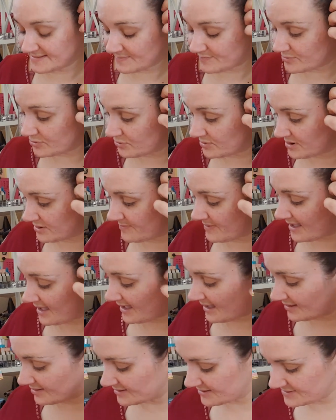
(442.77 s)
Ace Beauty
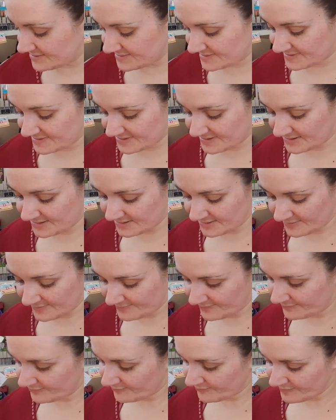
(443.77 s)
palette.
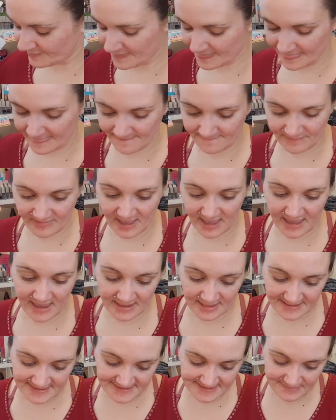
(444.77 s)

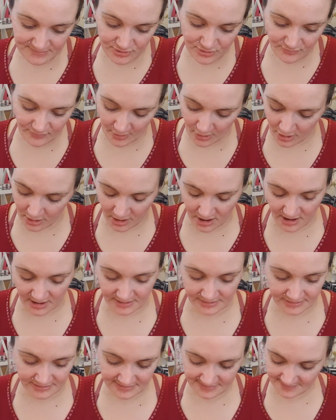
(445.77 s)
And let's move
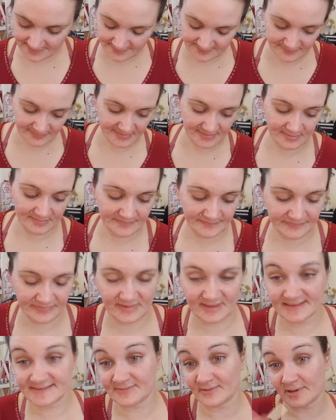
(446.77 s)
on,
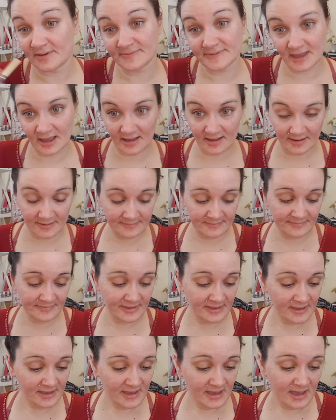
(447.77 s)
so we have time.
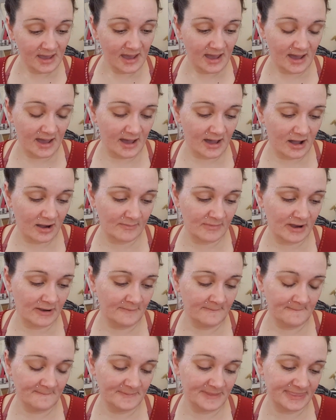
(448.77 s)

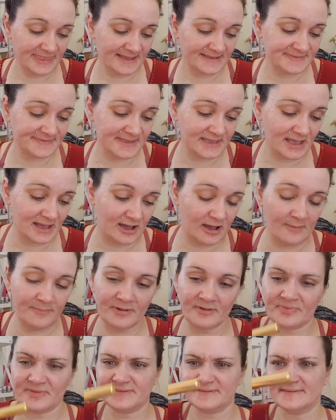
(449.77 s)
Next thing
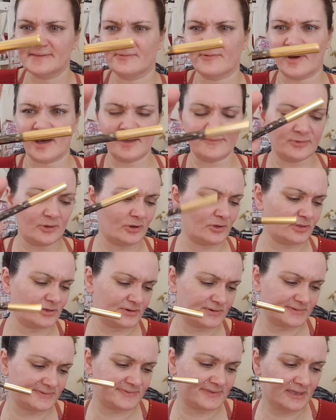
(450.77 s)
up, this is
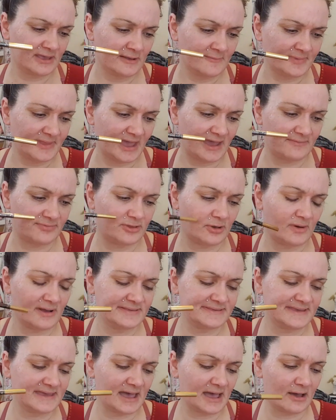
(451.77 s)
$5. I have no
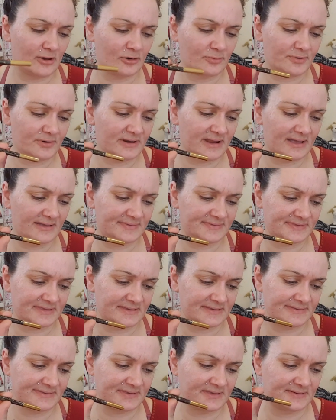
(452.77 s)
idea how to pronounce
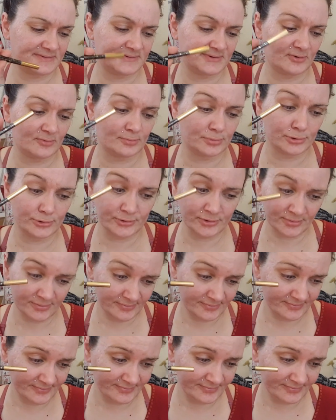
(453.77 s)
this. Jaune Bleu.